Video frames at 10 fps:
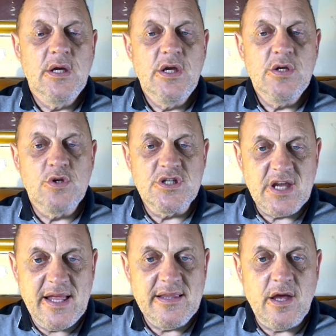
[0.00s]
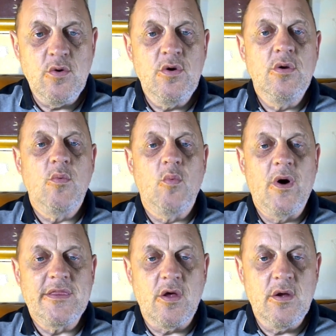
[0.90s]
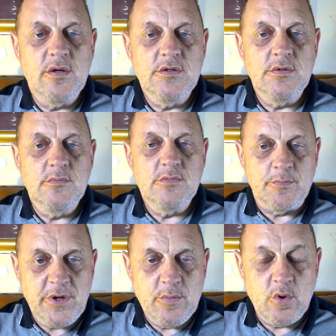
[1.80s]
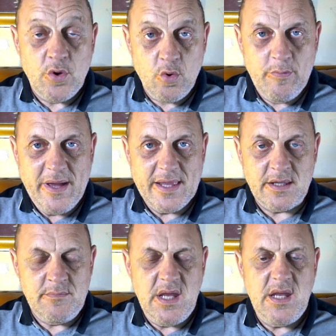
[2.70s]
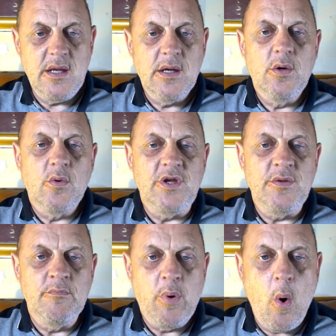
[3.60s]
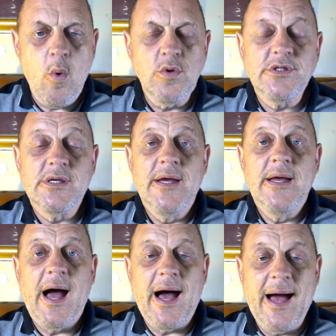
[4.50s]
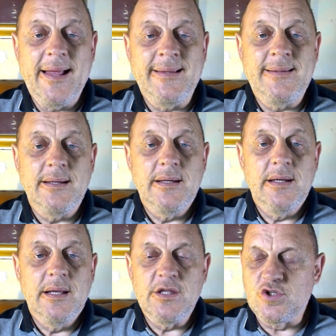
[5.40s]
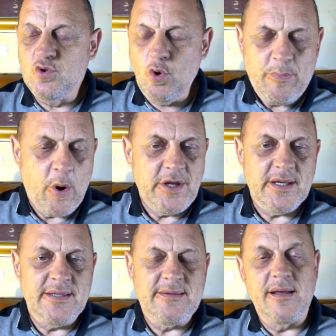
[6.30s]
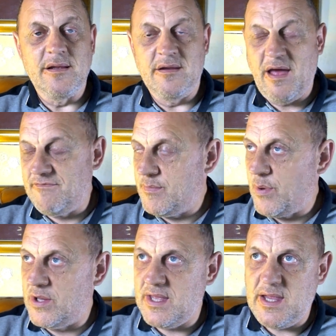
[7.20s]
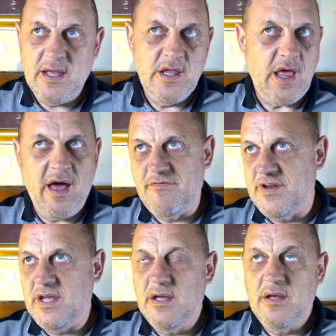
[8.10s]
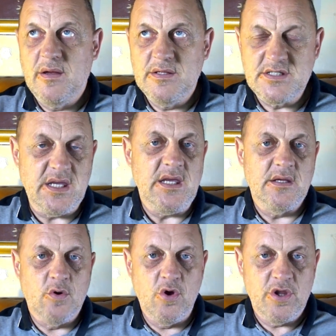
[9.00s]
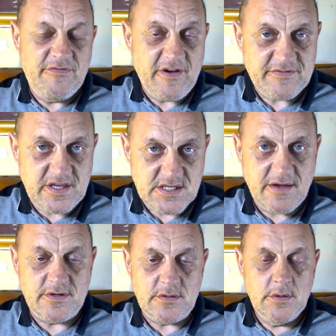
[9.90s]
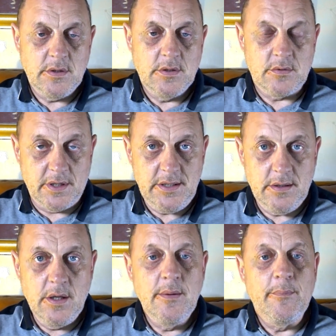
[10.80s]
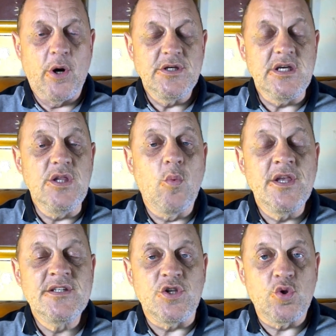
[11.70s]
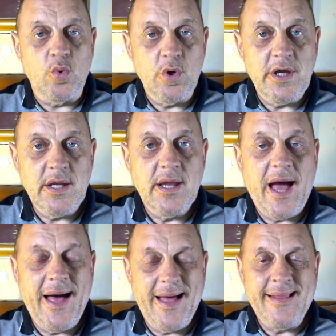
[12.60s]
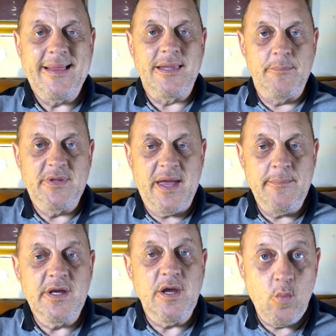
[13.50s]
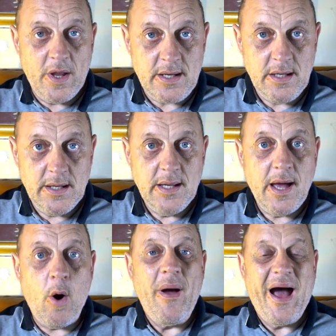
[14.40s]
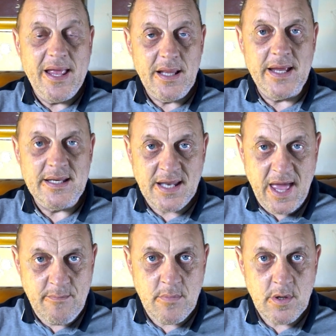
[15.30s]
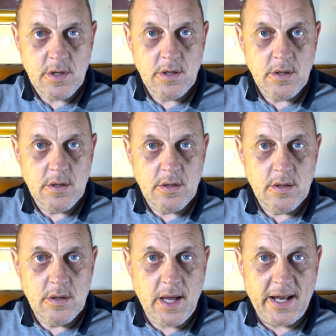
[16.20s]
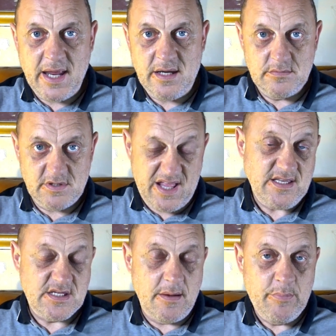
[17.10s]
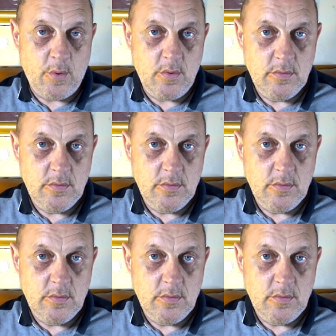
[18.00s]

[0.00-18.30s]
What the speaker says: Just sat down with some people that know better than me, reading polls, and there's no point in telling everybody every seat out of the 57, right? But see the ones that Tory and Lib Dem can win. I'll be highlighting them. And then it's dead simple.